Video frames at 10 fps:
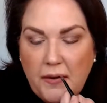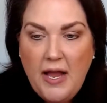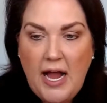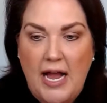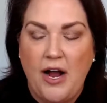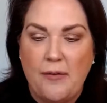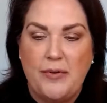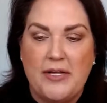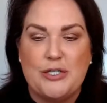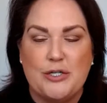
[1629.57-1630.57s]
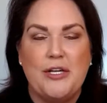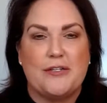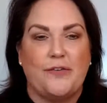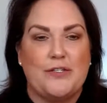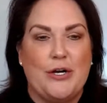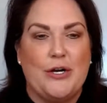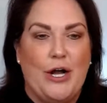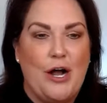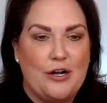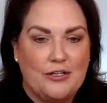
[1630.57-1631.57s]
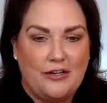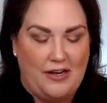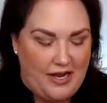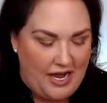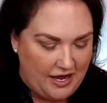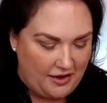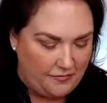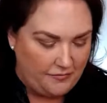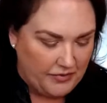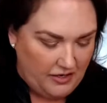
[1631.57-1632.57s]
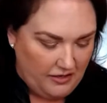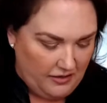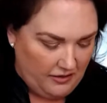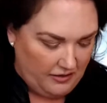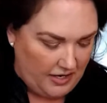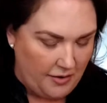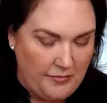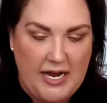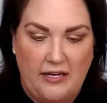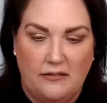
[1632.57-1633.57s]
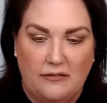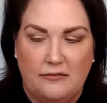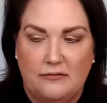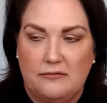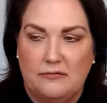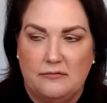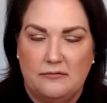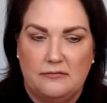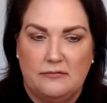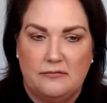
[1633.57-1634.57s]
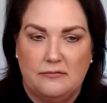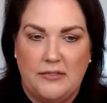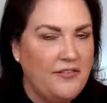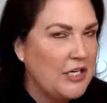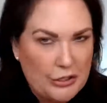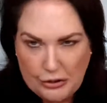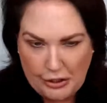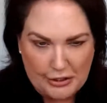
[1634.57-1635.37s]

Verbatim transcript: I know I've been doing this for so long. Um, I'm like, haven't I told you all this